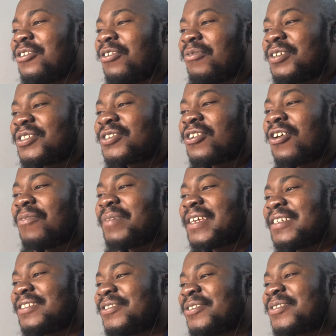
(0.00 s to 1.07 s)
which come
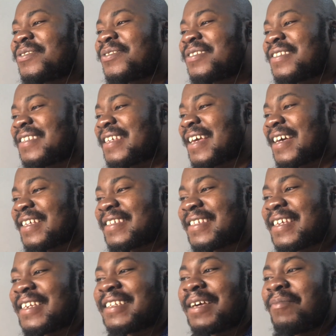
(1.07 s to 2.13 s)
in just to see her
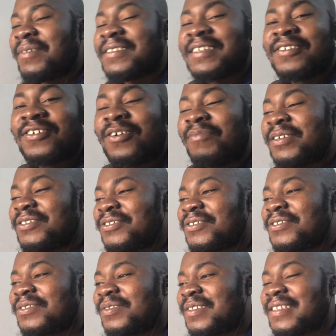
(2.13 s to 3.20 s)
sing. That means they come in
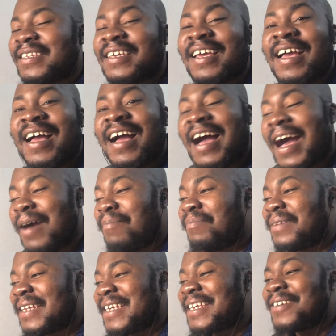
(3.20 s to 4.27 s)
just to see her
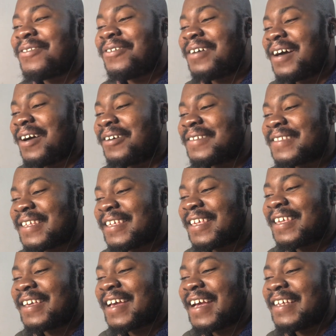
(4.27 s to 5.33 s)
play or her
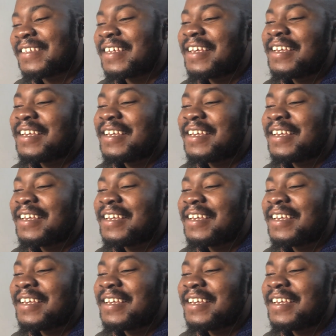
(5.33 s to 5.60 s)
singing, guys.